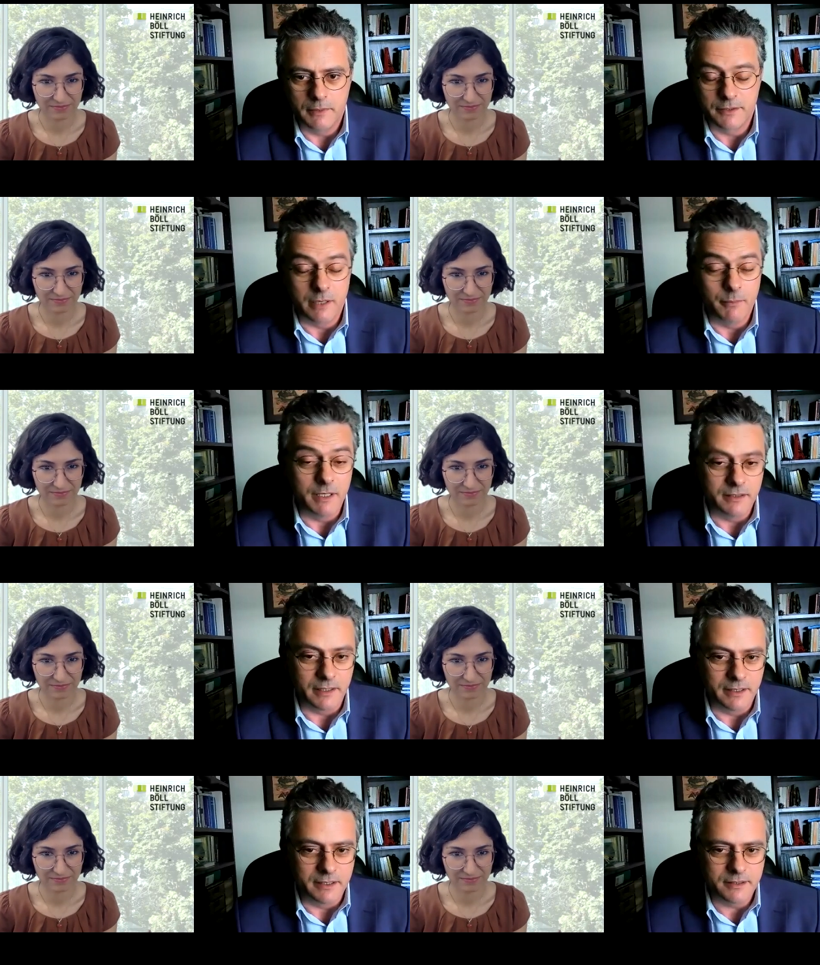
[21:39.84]
Speaker 1: extreme
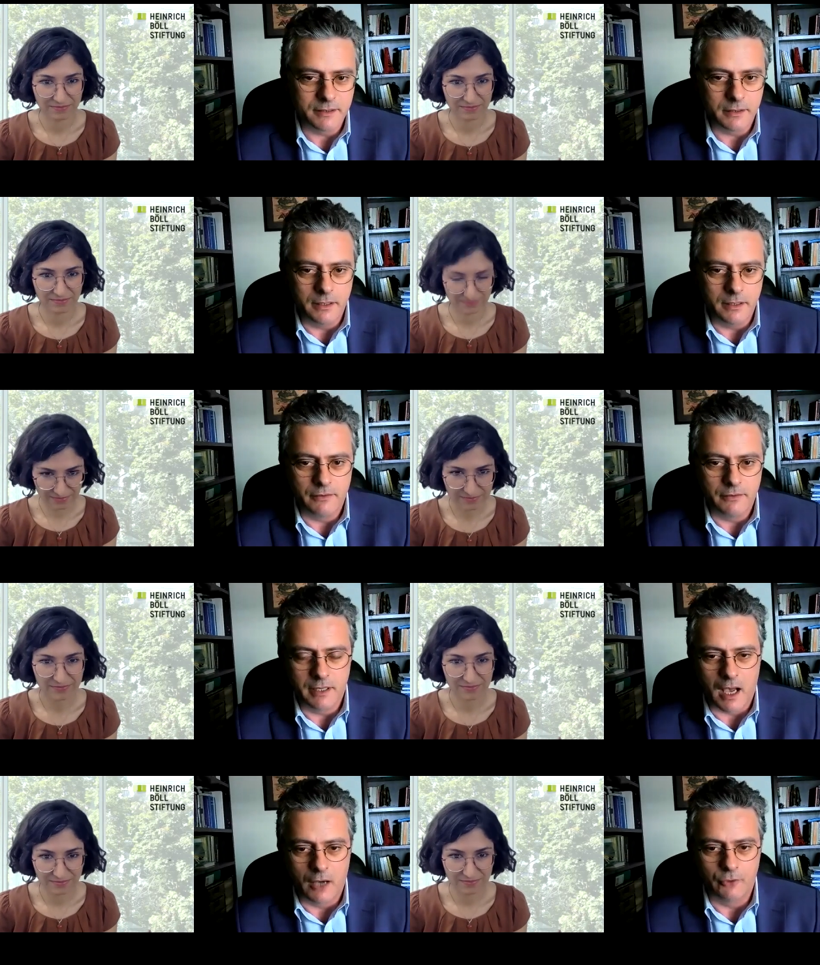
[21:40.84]
interest in
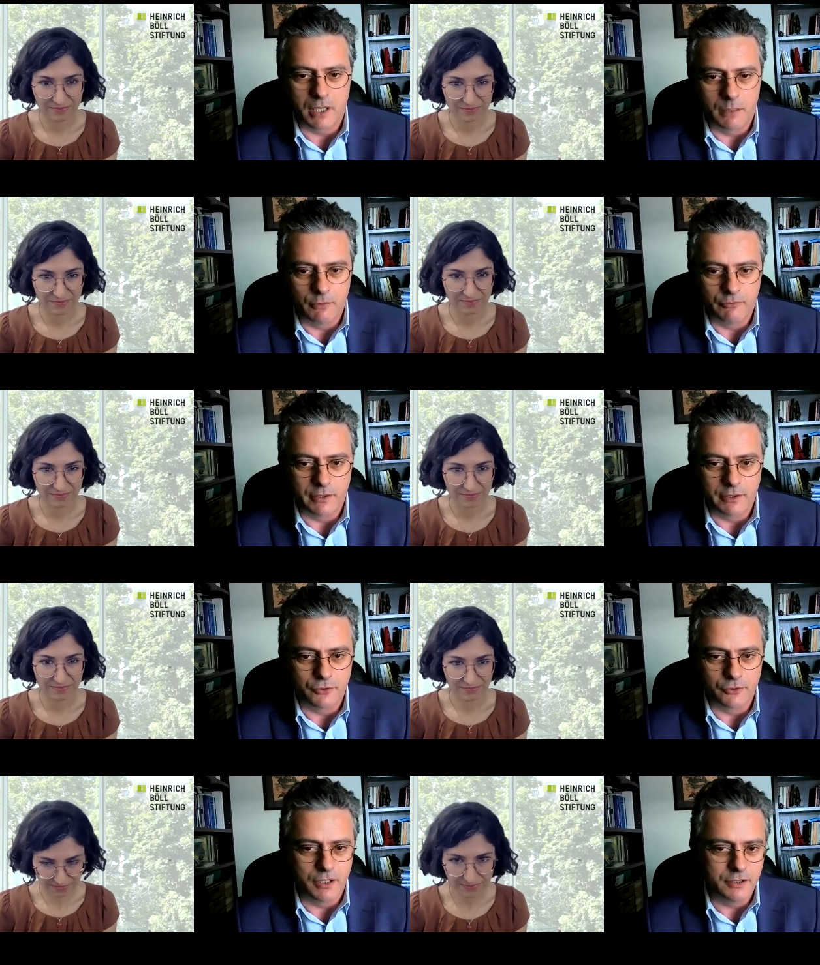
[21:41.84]
the outcome of the
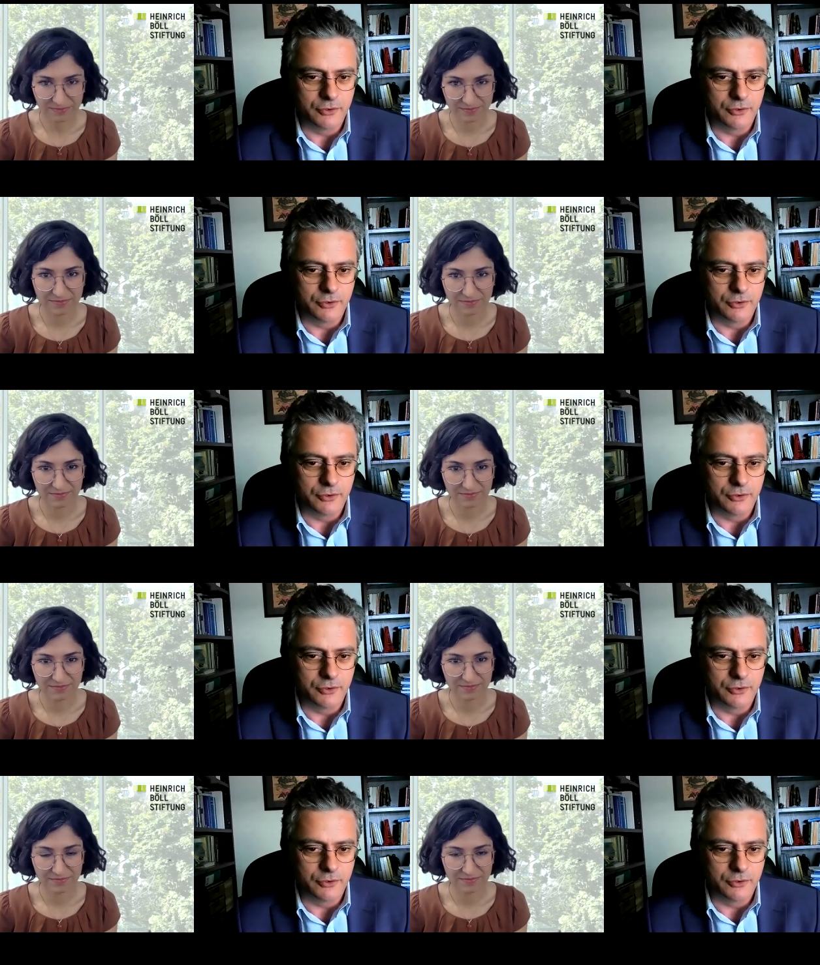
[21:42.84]
negotiations
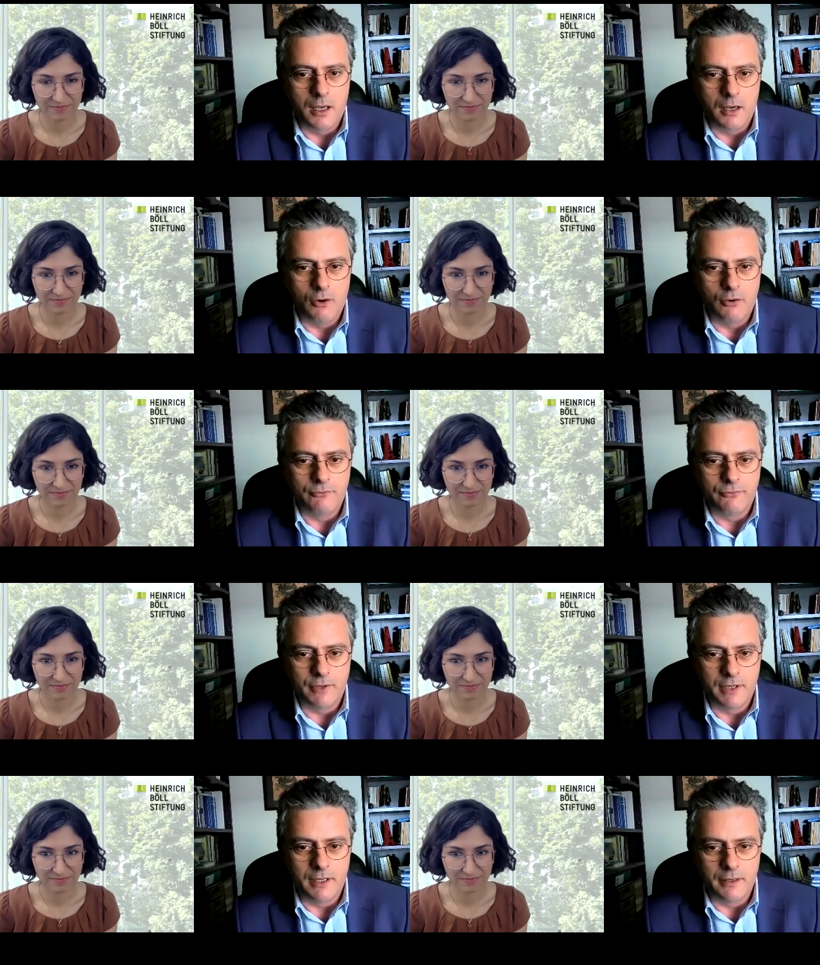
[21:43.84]
uh, of
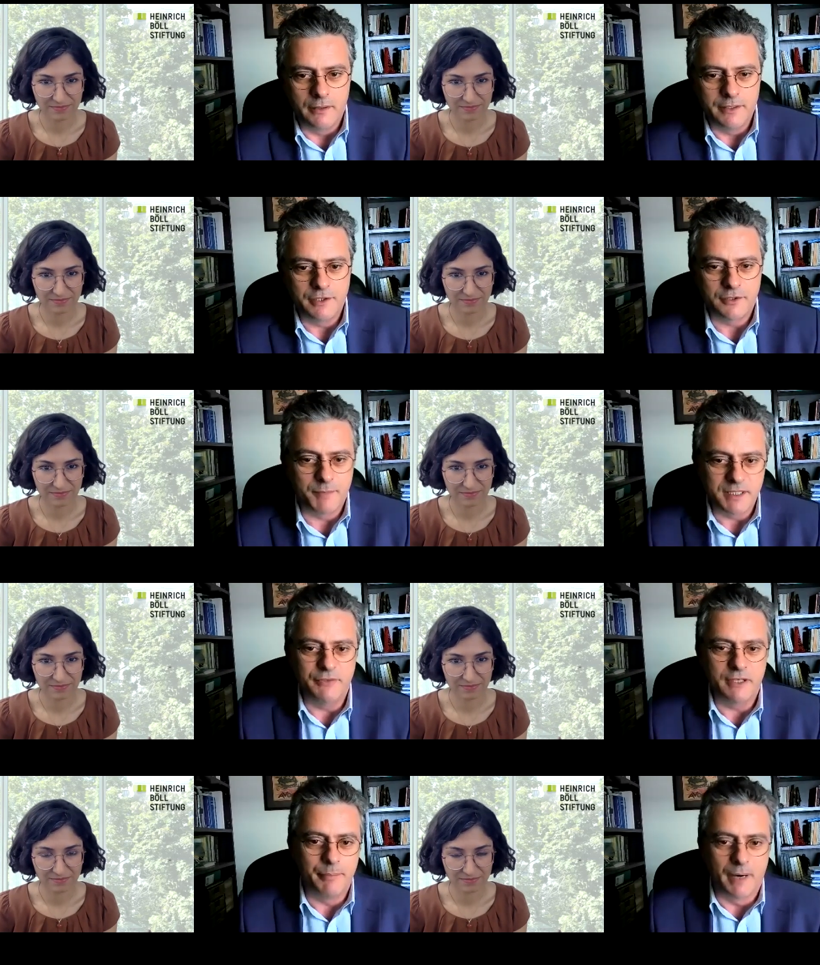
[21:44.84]
uh, this
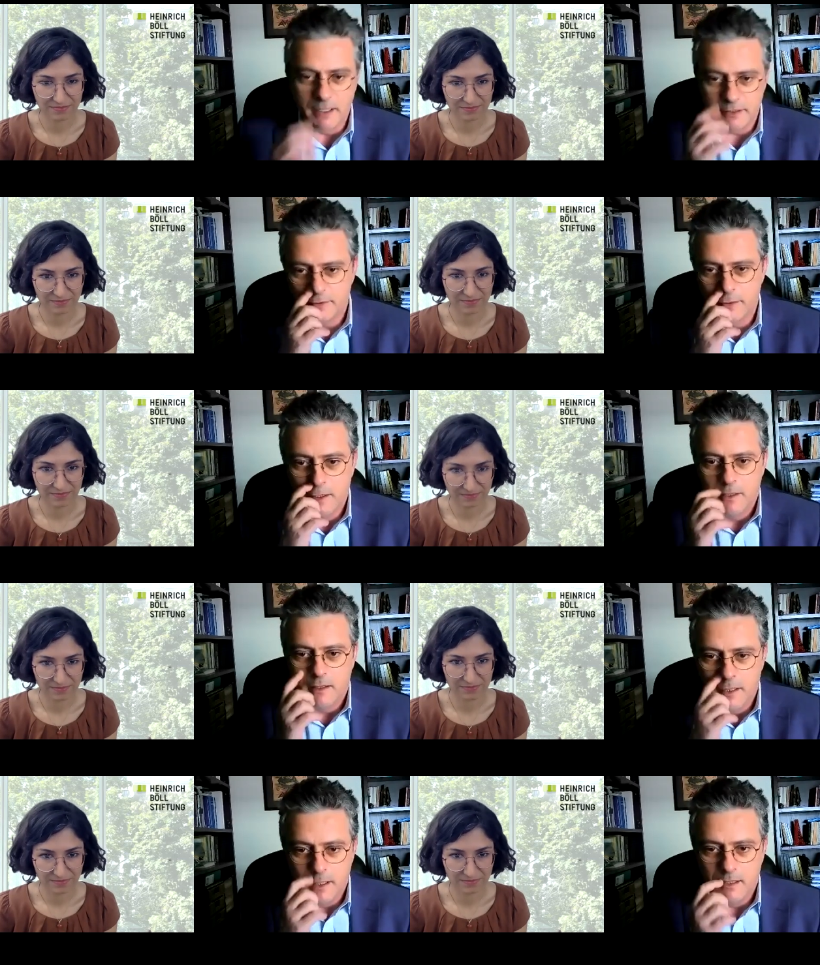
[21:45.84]
specific part. Uh,
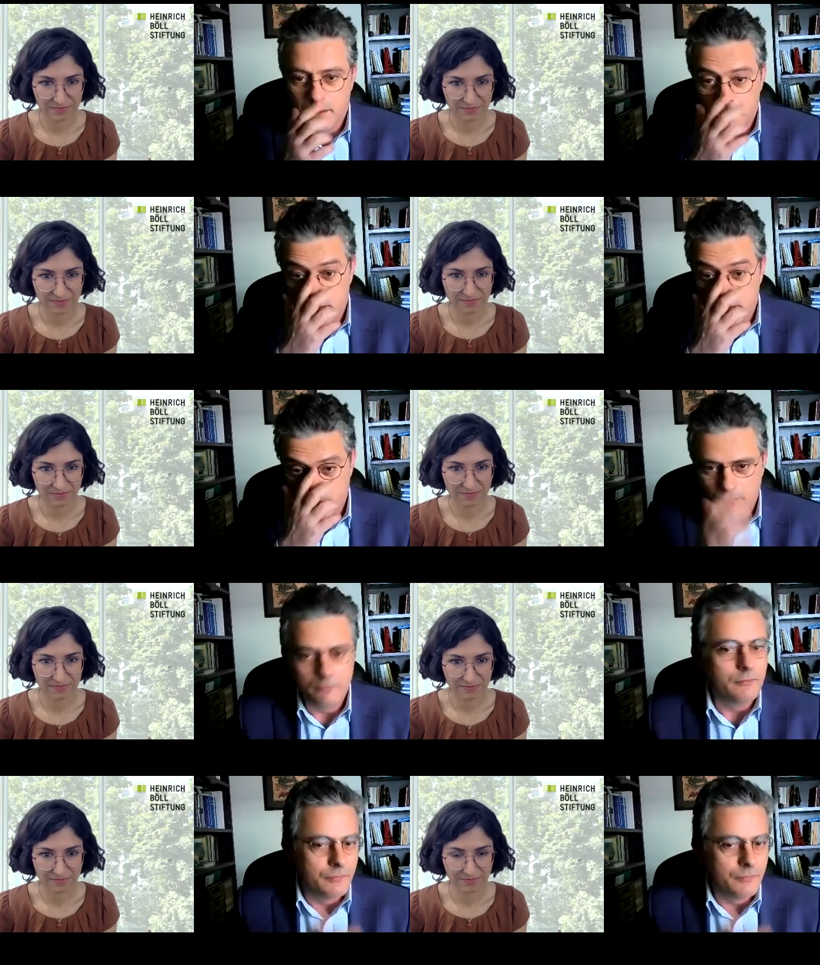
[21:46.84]
uh,
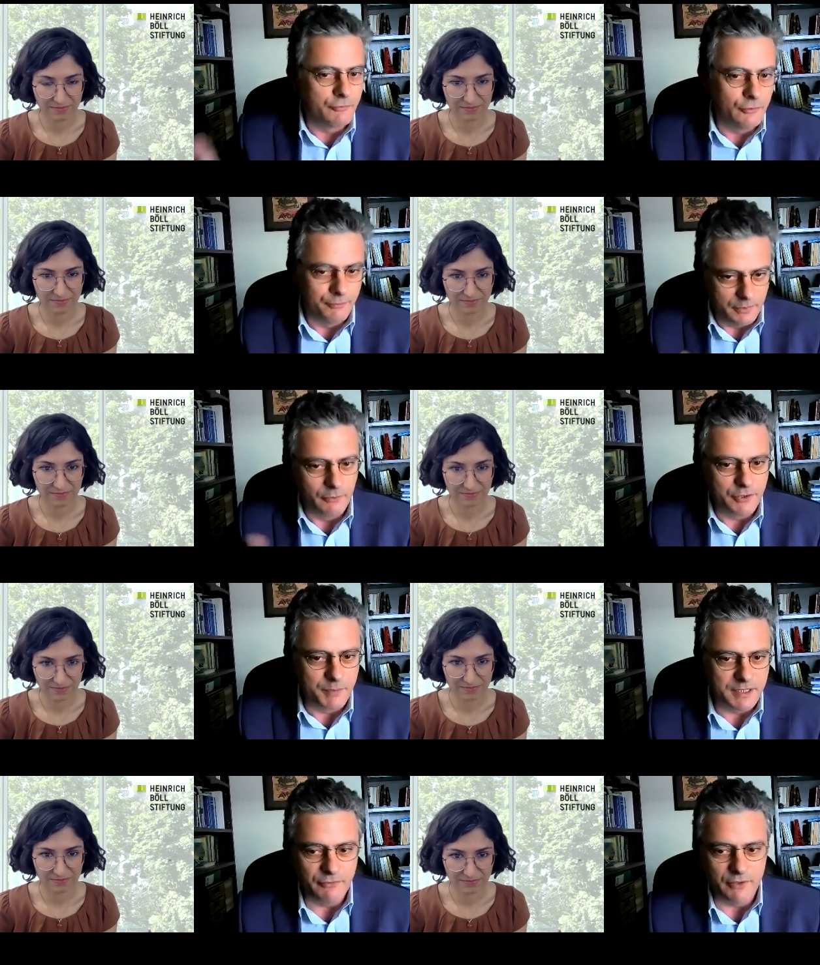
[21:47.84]
that for, of the
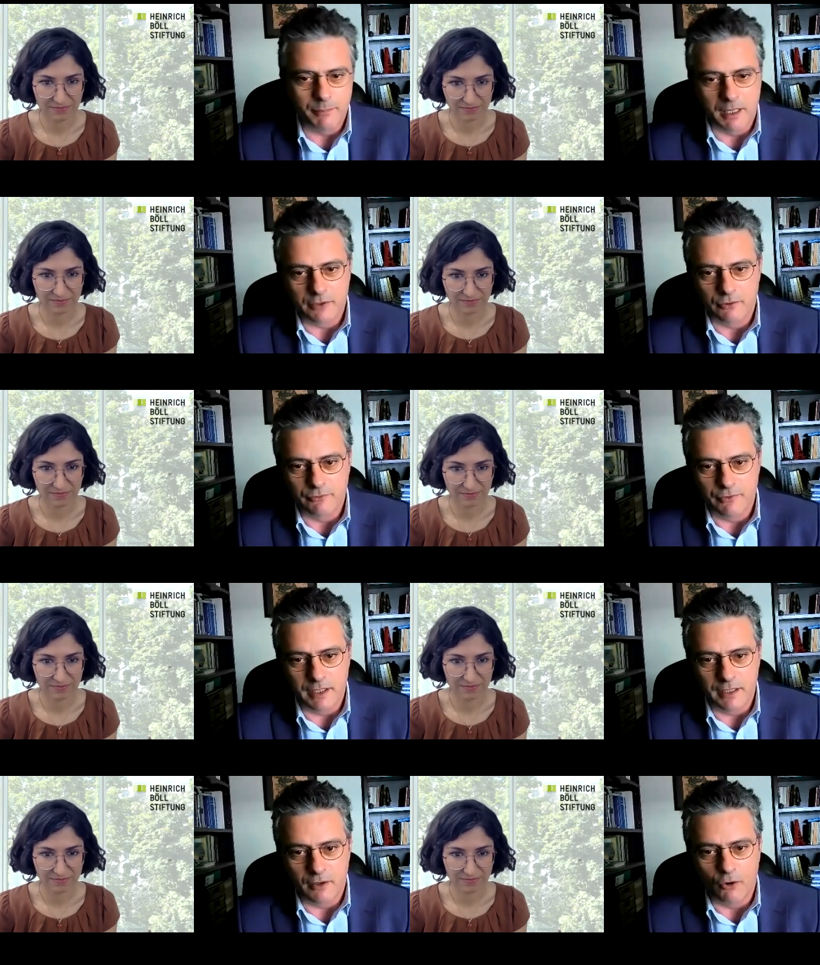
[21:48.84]
specific part of the
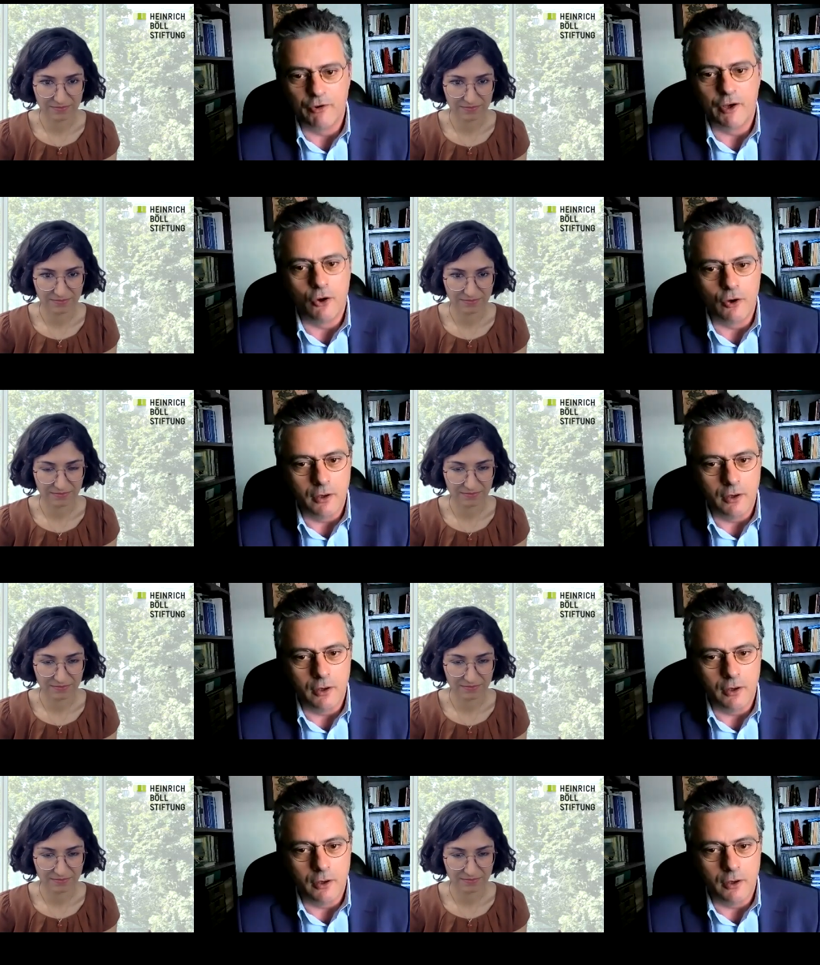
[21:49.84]
overall